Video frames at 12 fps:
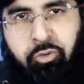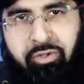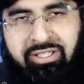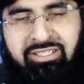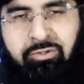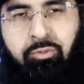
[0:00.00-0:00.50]

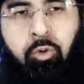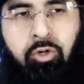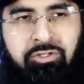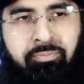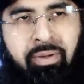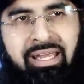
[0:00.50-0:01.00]
choice
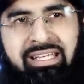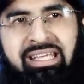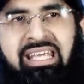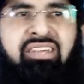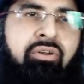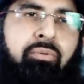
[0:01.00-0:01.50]
was made
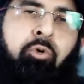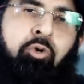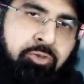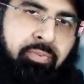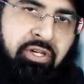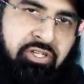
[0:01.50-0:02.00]
even
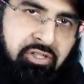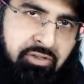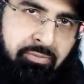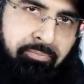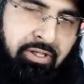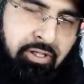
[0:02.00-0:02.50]
more
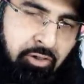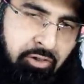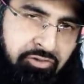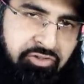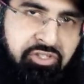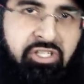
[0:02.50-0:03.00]
special
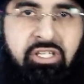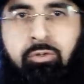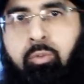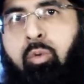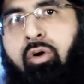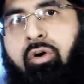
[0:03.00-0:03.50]
because
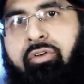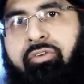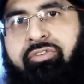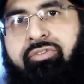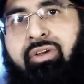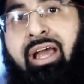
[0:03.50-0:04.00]
she
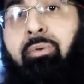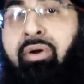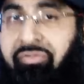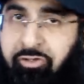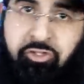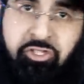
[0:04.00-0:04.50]
was a
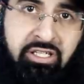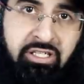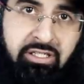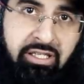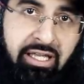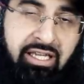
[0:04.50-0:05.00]

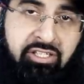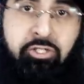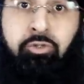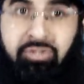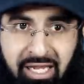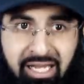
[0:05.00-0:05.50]
refugee. Yeah,
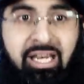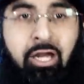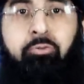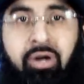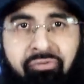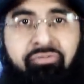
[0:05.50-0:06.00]
she was in
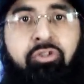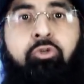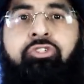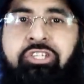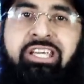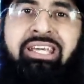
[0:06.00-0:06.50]
a
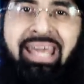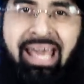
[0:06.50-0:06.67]
refugee